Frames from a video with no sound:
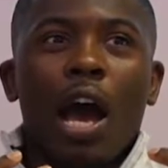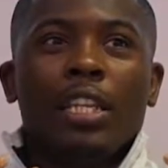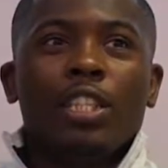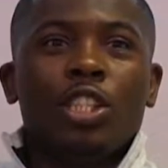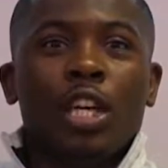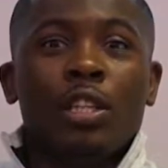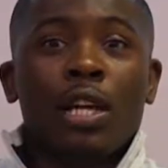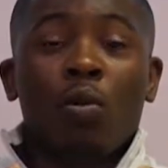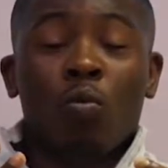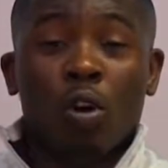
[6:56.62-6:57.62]
I need
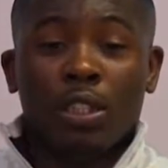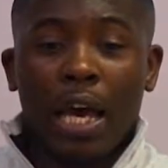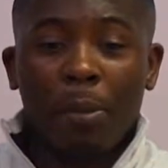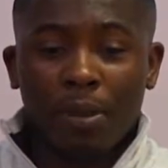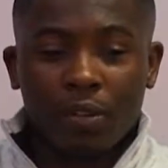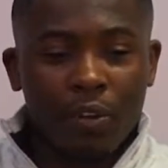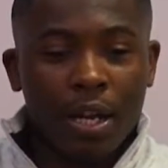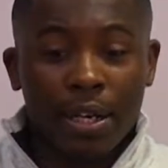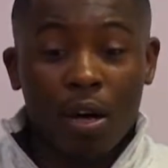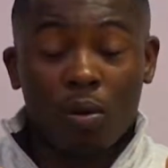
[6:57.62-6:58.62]
change. Like, what's happening
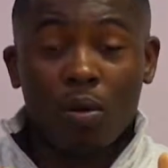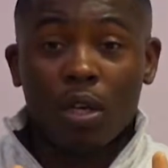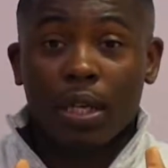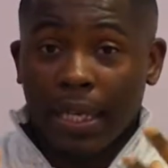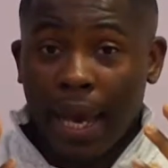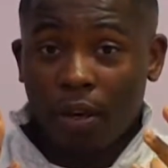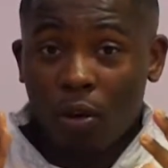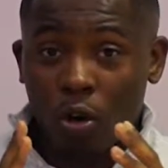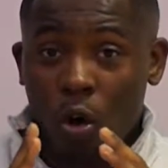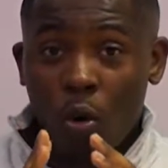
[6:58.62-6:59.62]
right now
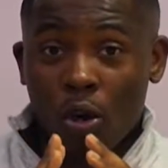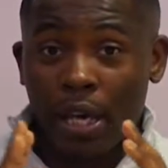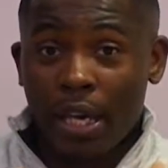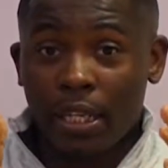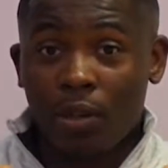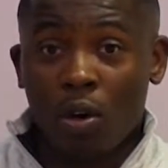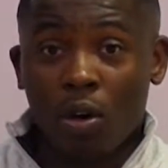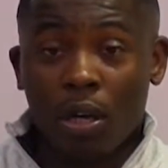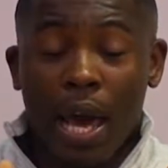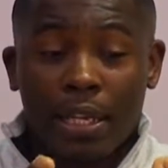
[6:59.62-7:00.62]
cannot go on any
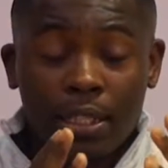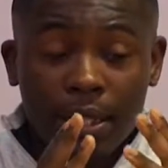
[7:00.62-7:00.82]
longer. Like, I